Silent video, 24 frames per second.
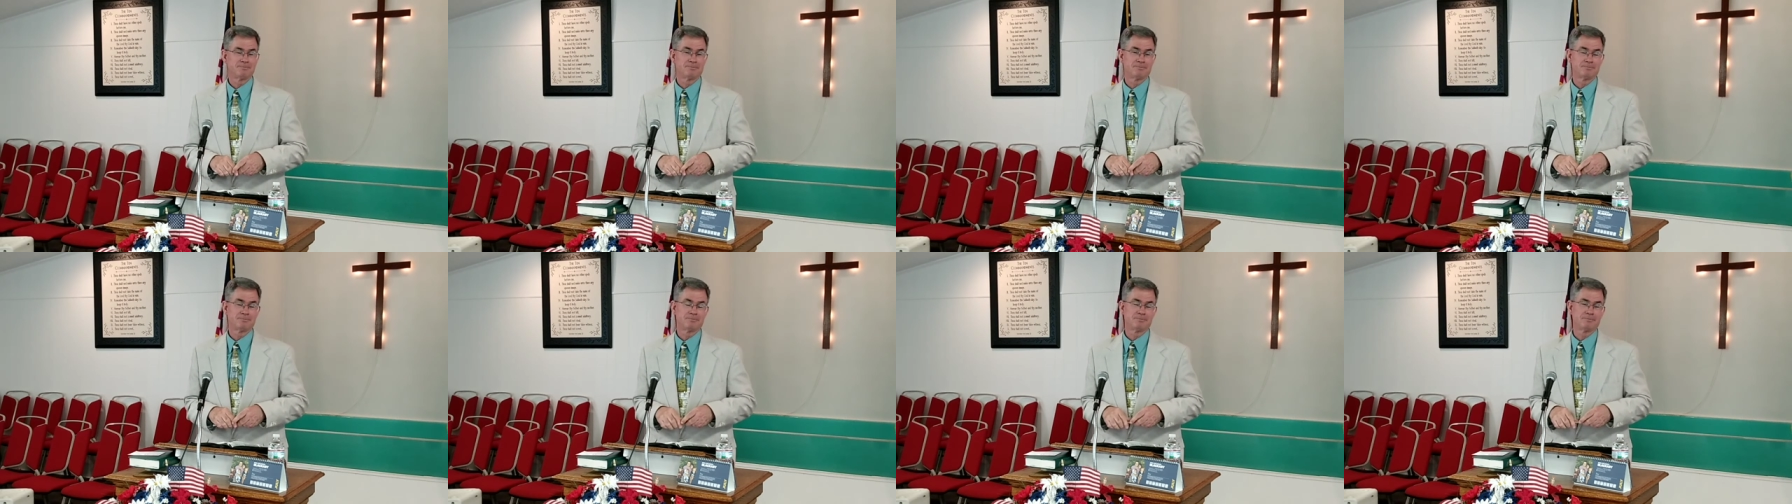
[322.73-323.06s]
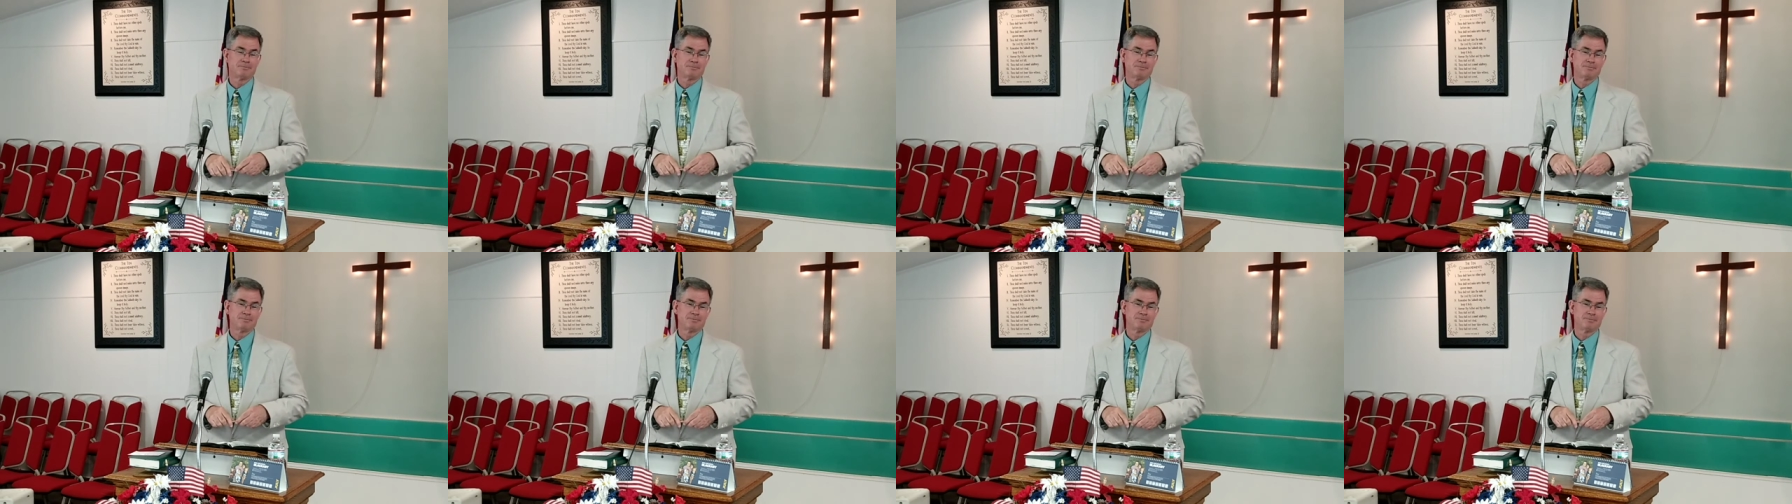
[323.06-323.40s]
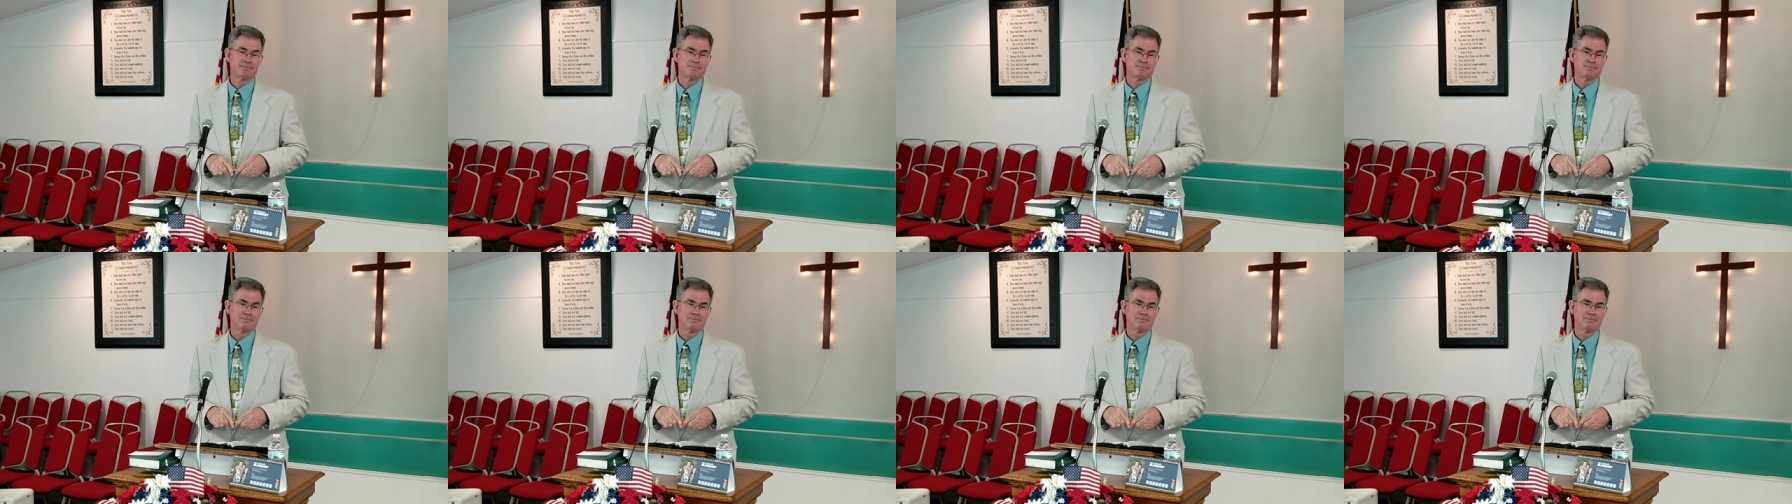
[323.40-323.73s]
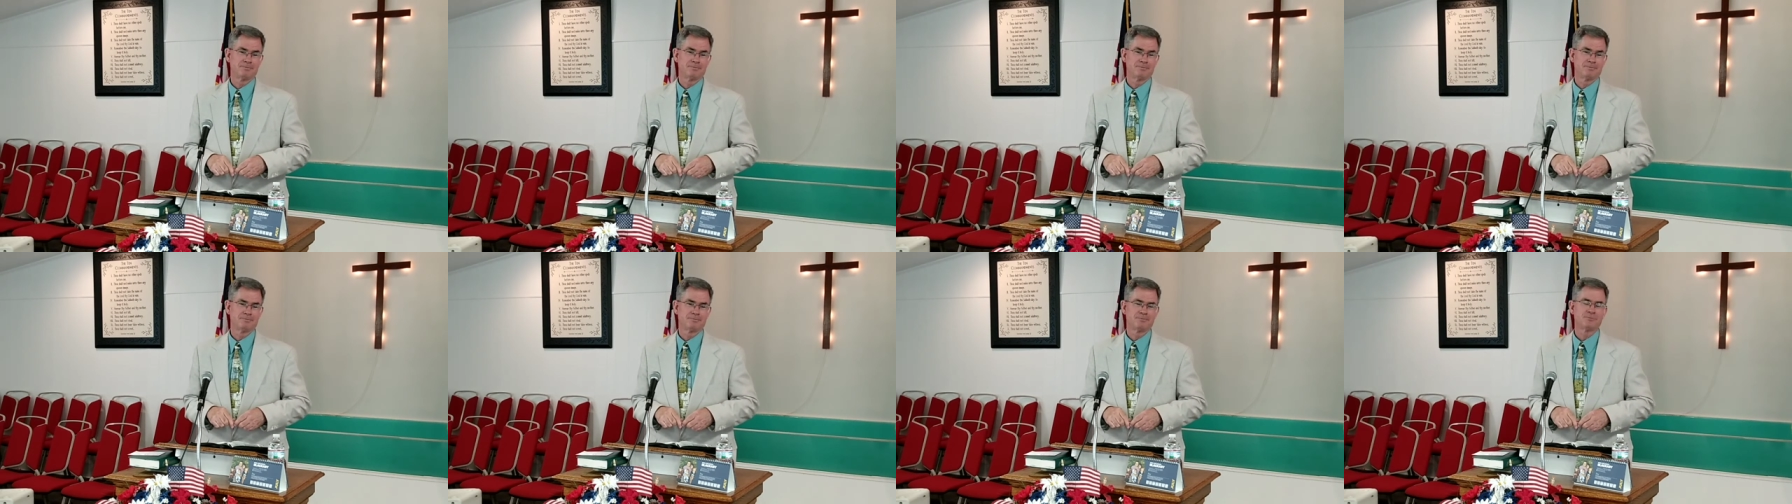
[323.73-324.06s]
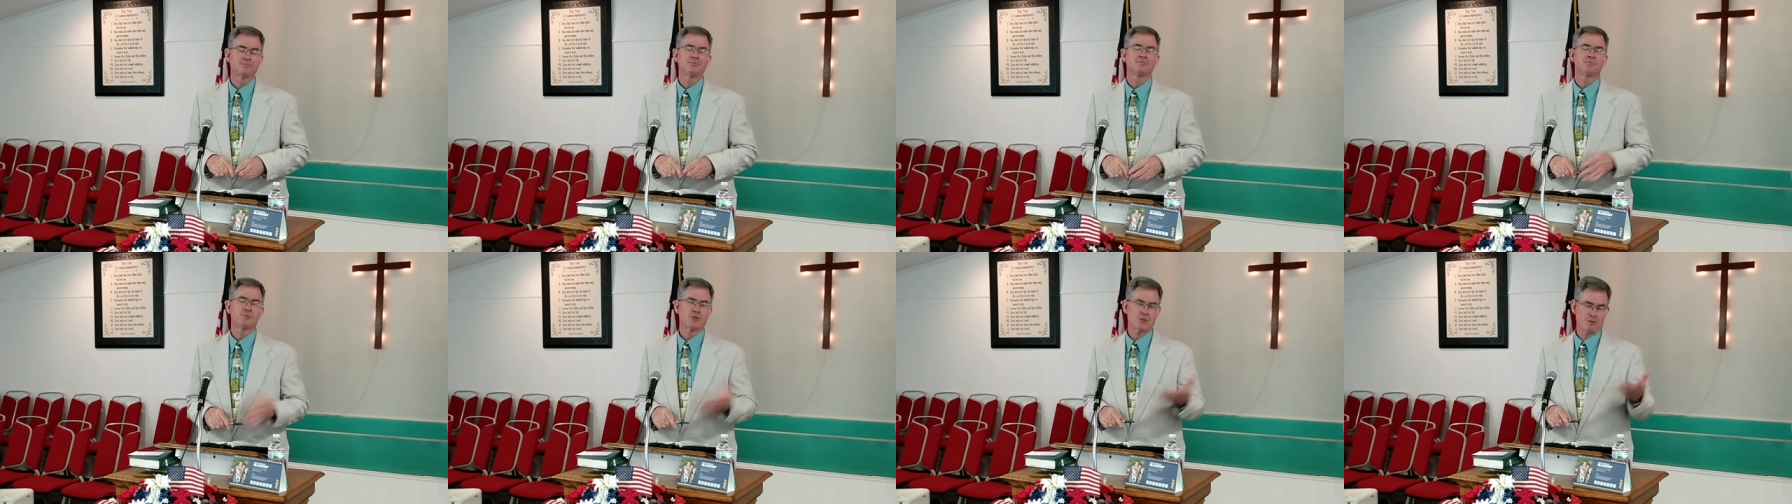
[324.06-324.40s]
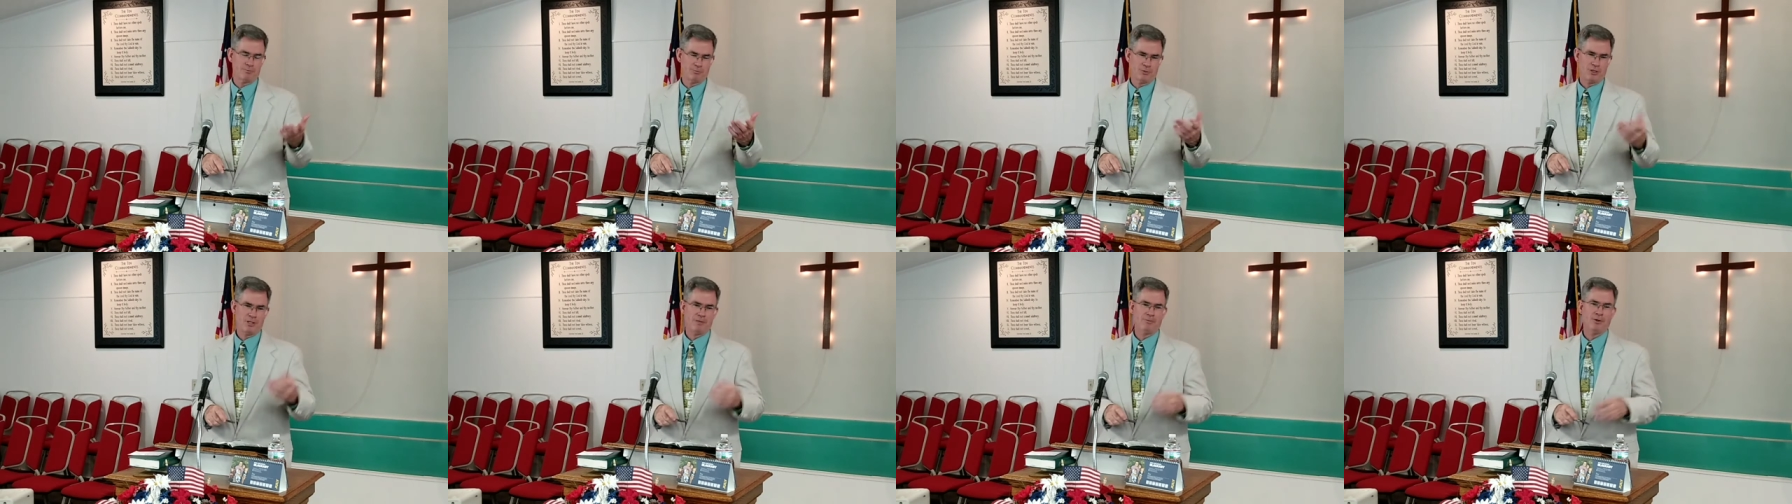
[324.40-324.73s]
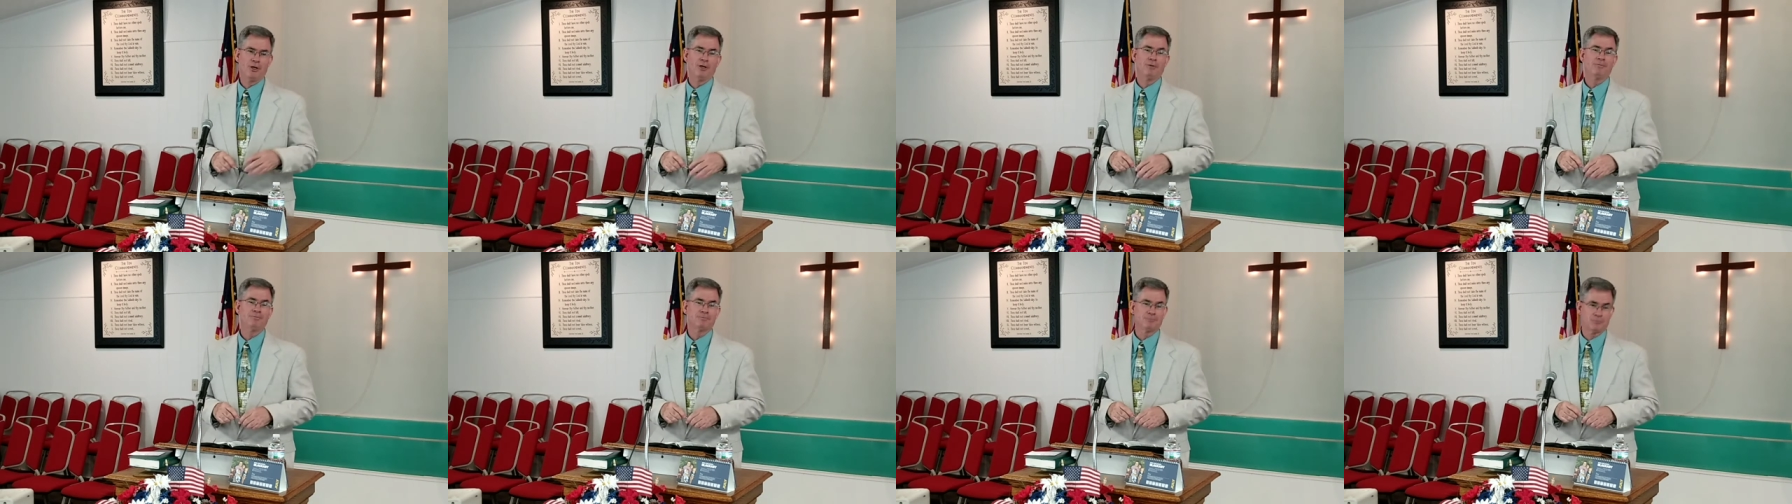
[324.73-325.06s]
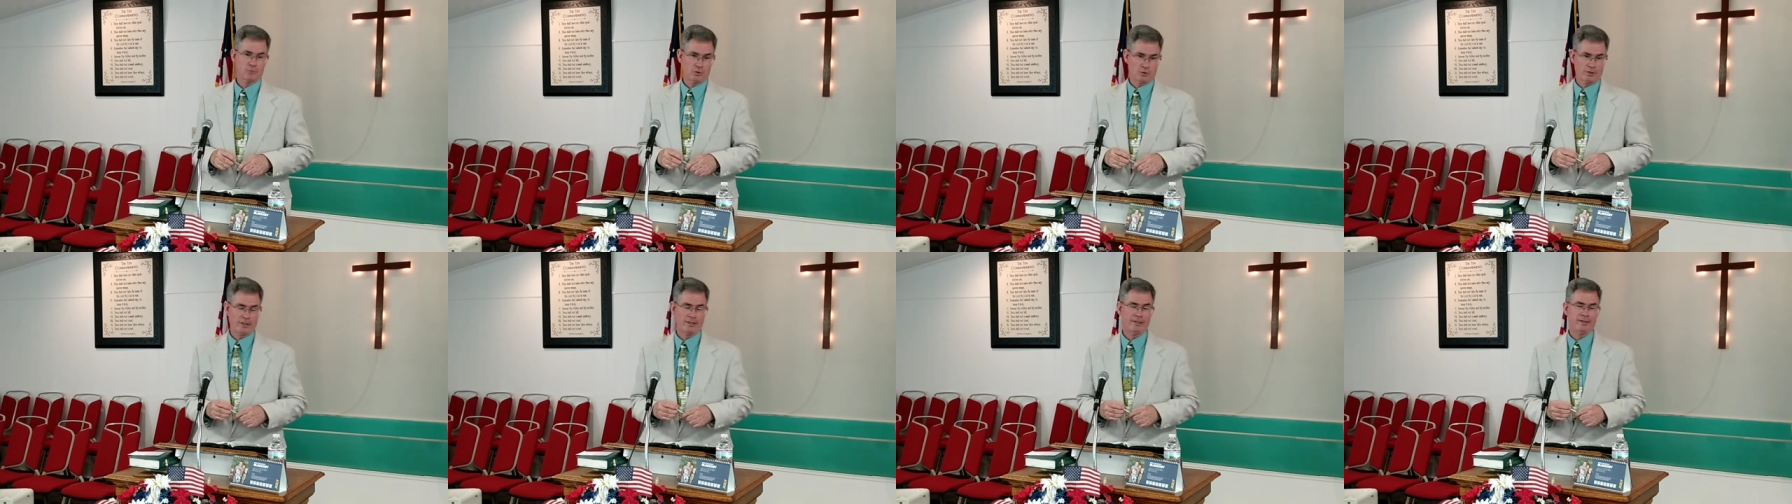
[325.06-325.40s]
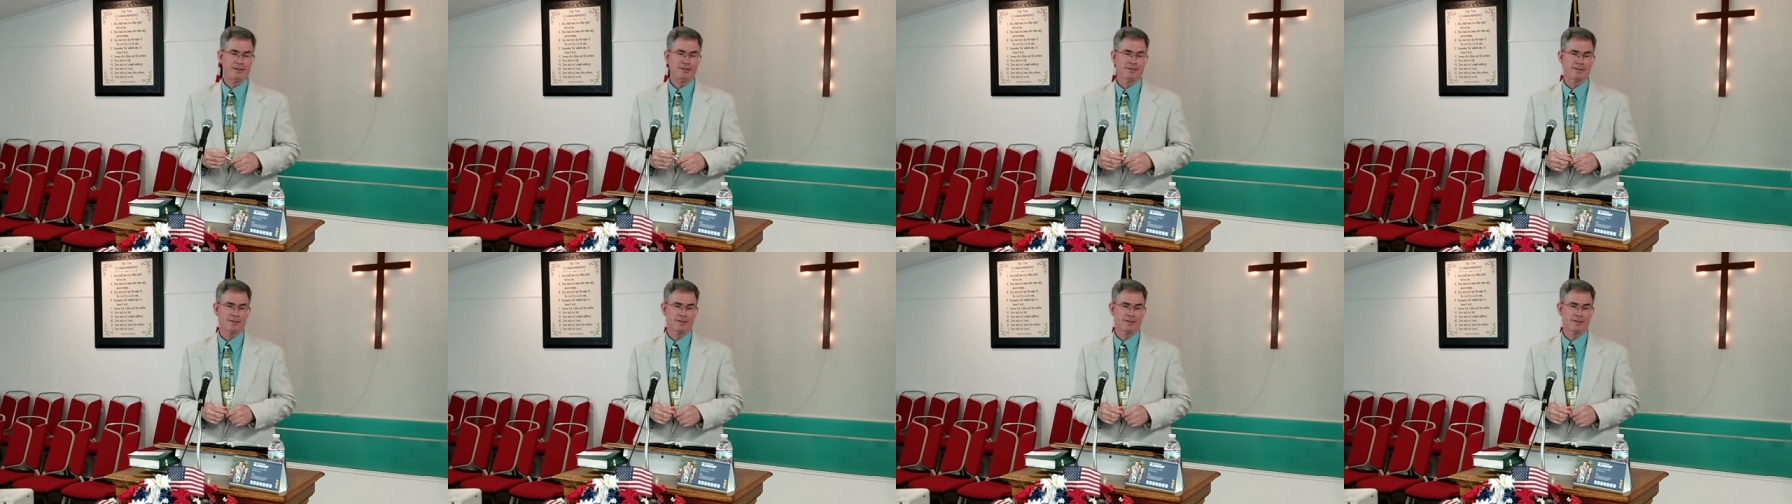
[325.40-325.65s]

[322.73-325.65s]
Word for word: Tim Tebow. Tim Tebow. Okay.